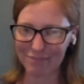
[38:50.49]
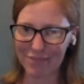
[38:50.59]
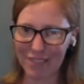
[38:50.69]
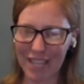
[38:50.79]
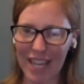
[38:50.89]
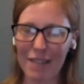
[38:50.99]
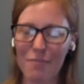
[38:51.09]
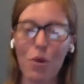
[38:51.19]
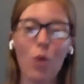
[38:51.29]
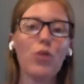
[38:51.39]
Okay.
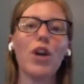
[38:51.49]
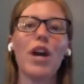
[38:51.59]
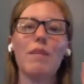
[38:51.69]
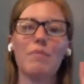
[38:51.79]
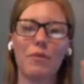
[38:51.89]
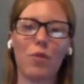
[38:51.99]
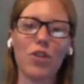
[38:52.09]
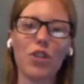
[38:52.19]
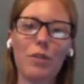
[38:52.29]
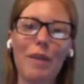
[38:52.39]
Both before
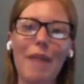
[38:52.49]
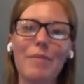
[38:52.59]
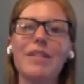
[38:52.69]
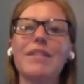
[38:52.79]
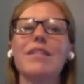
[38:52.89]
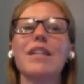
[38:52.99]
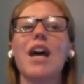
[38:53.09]
the trip happens